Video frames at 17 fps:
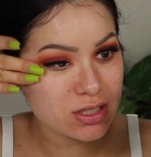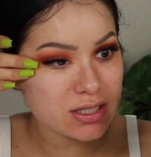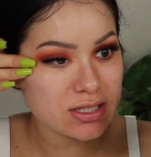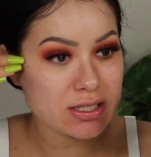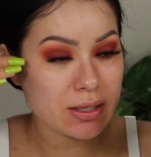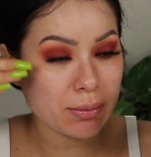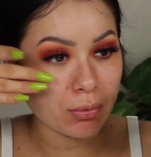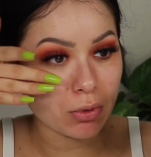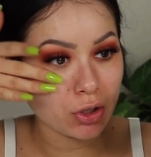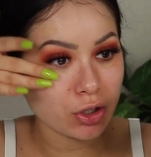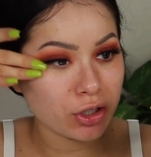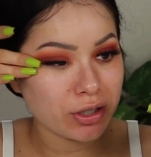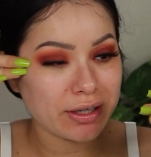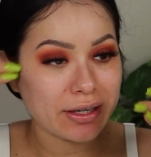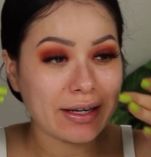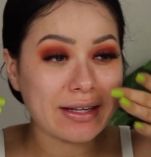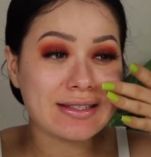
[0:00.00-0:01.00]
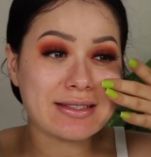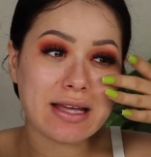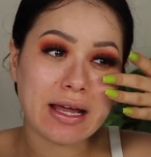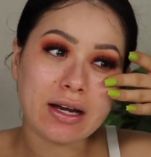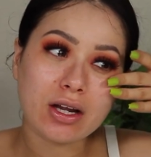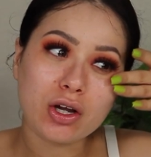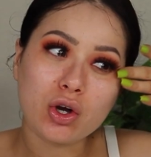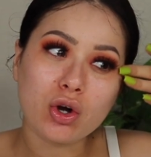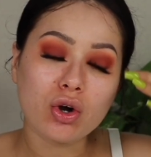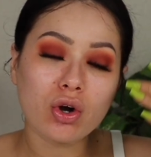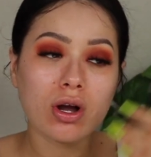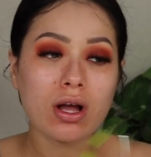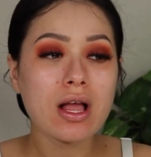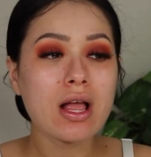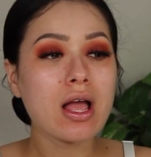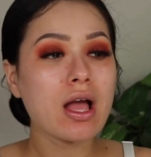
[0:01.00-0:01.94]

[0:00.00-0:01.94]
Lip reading: similar and identical.